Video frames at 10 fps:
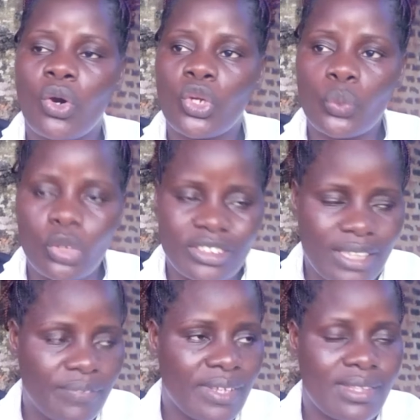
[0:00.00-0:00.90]
on
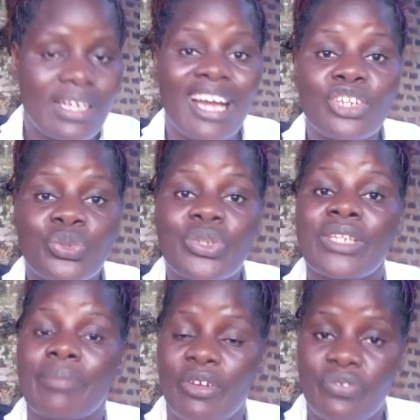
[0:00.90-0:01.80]
whatever thing I do
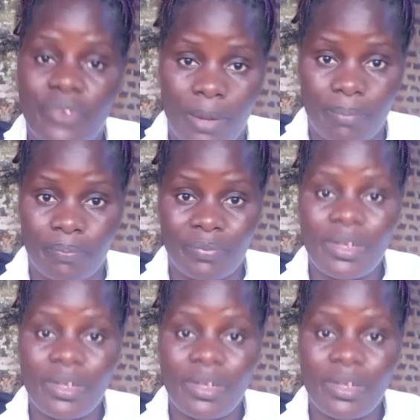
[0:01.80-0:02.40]
in my farm.